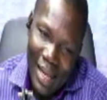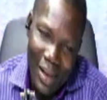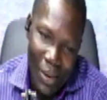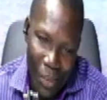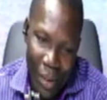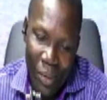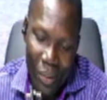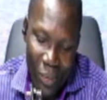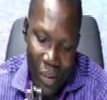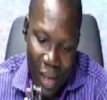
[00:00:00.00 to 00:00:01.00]
wow
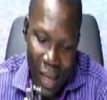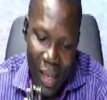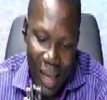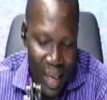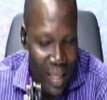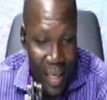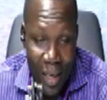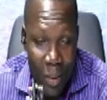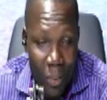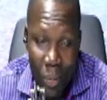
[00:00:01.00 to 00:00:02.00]
ade na
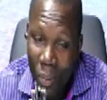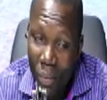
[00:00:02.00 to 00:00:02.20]
ehu